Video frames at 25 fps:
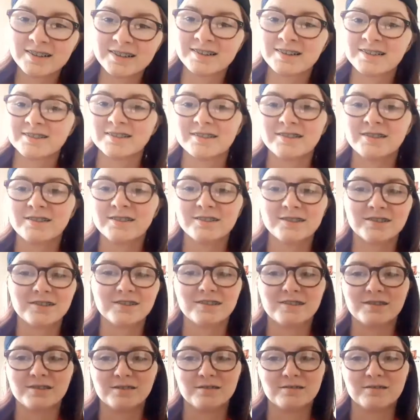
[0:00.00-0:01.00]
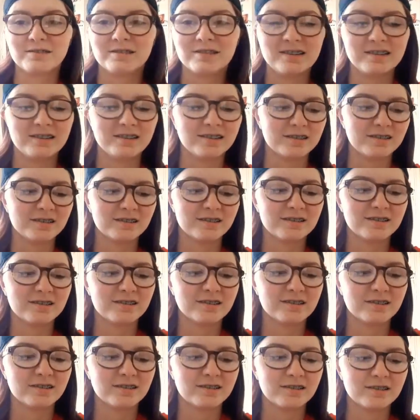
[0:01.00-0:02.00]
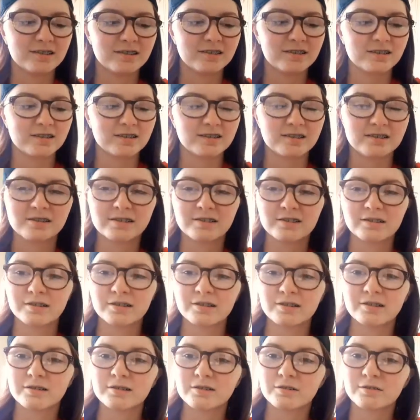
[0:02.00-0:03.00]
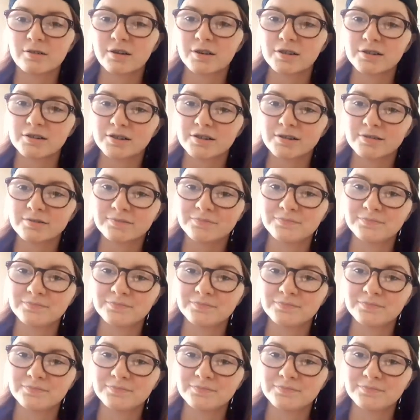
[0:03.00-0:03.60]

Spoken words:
She's just a teen that's crushing.